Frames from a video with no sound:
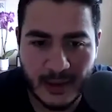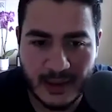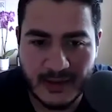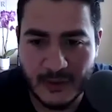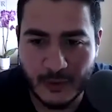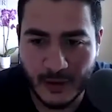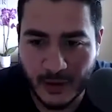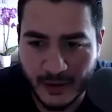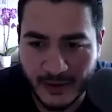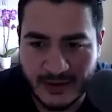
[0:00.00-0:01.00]
into the
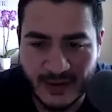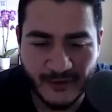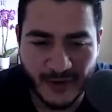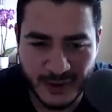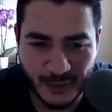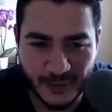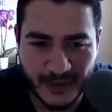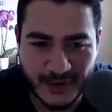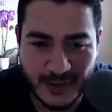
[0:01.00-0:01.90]
lungs of our children.